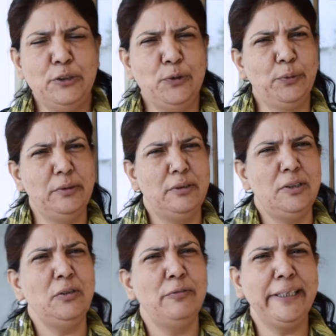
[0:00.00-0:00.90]
students.
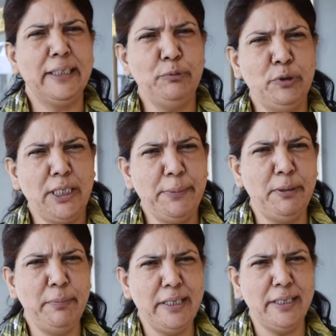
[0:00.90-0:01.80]
Welcome to DME
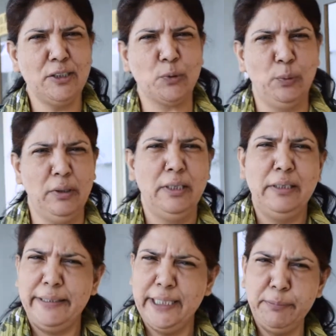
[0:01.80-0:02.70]
Media School.
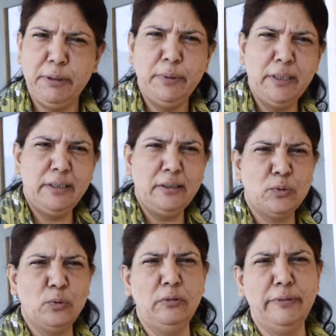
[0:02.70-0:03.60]
DME Media
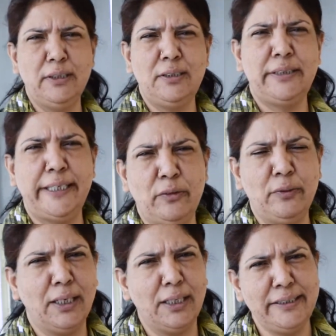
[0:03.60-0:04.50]
School, with its
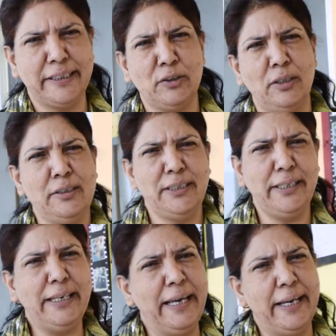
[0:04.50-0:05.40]
state-of-the-art
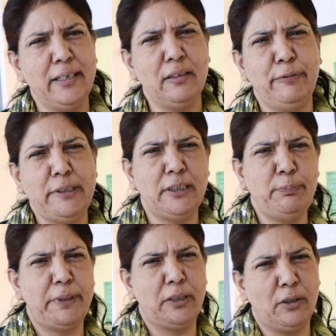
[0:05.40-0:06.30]
technology and efficient
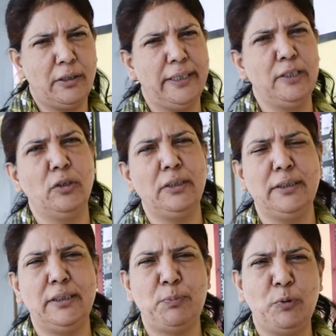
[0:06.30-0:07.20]
pedagogy, not
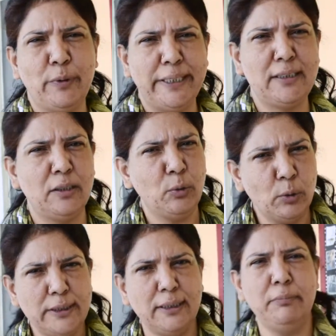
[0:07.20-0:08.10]
just provides a
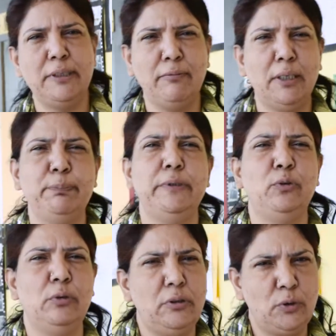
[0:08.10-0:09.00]
wholesome development to
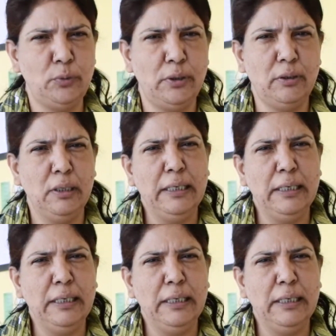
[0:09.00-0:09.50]
the student,